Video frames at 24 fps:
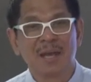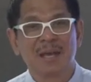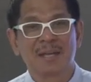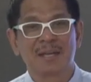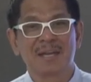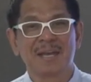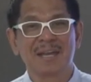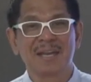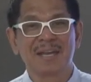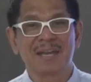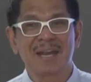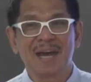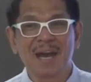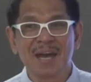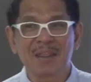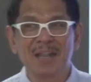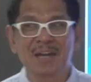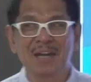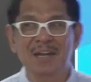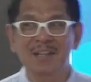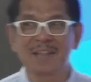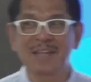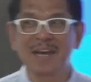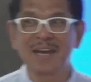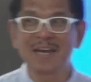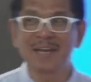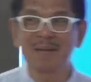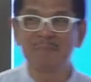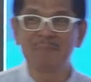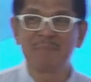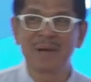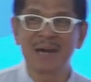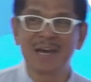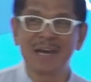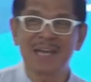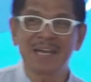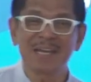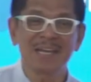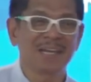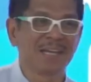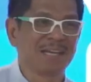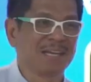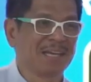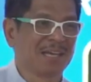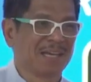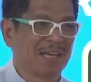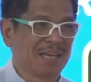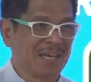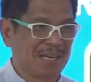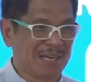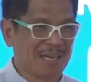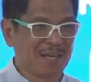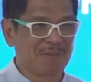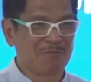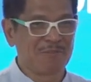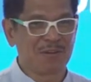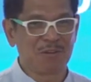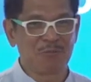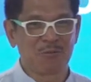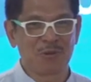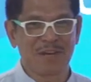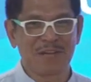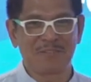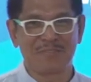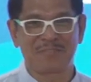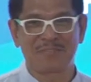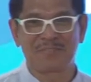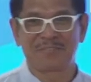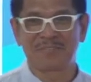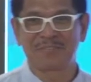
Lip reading: none other than my lovely wife.